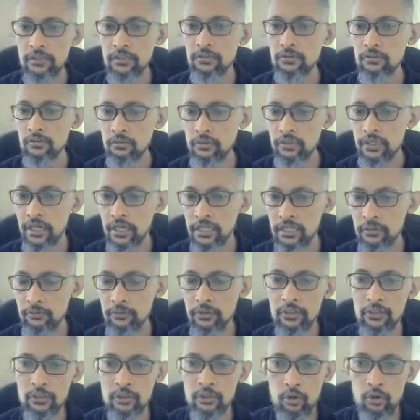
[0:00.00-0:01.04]
together
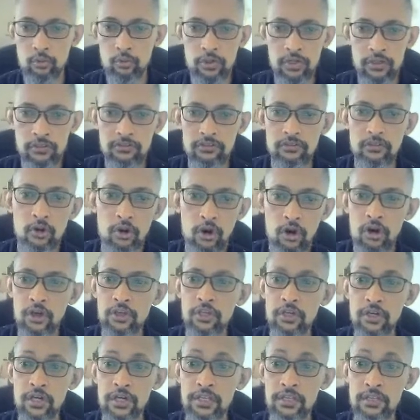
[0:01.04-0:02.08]
with your works, or
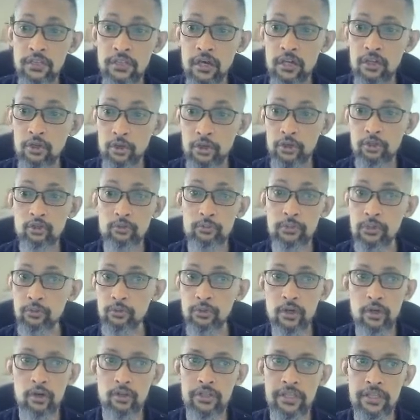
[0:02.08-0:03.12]
you are not going to be
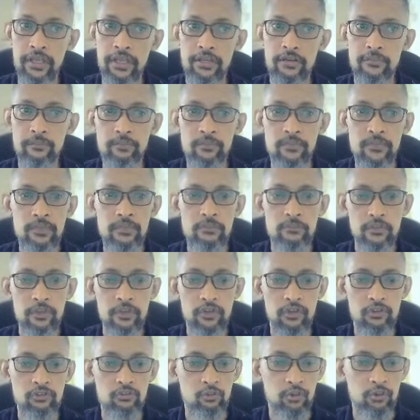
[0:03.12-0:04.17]
work on that.
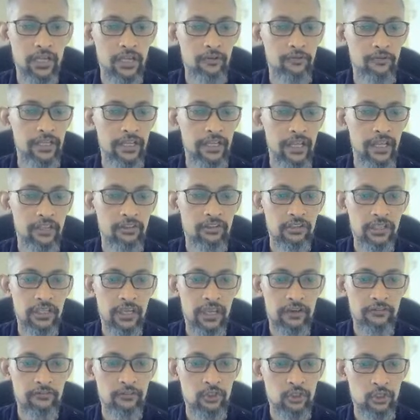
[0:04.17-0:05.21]
Because whatever they actually
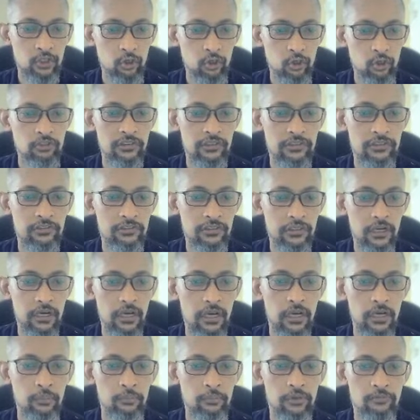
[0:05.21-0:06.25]
have chose this
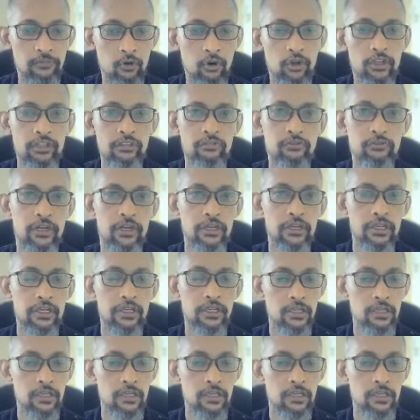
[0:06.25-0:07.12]
now before this, right, okay,